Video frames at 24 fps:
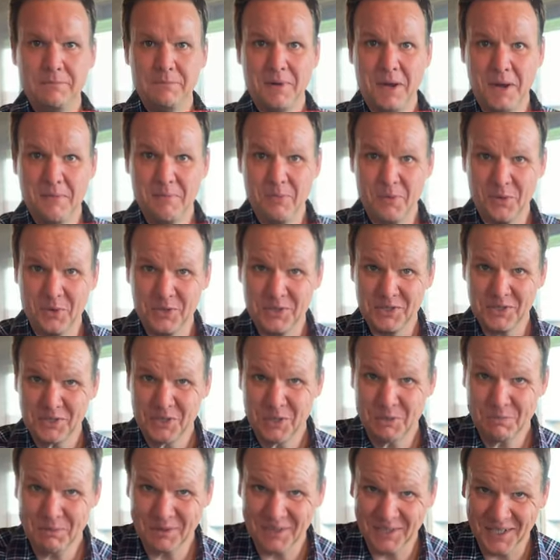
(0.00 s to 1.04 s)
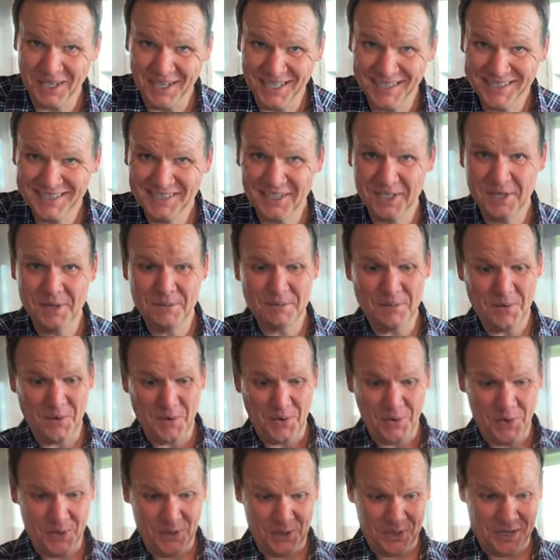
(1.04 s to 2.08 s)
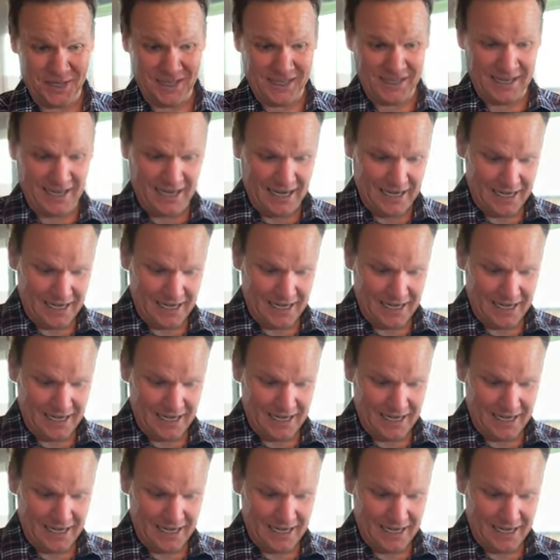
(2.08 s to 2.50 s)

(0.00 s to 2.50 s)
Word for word: my board super awesome or